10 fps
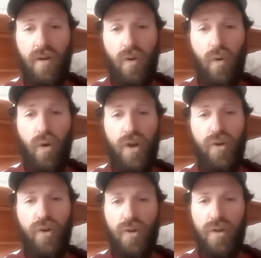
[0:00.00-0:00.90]

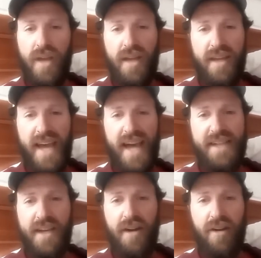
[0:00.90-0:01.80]
oil and
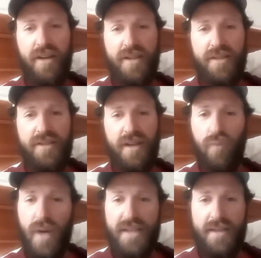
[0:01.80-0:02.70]
gas areas of
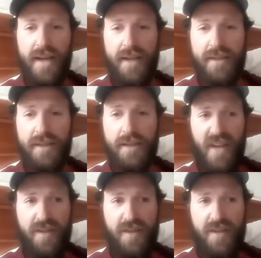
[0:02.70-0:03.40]
West Texas.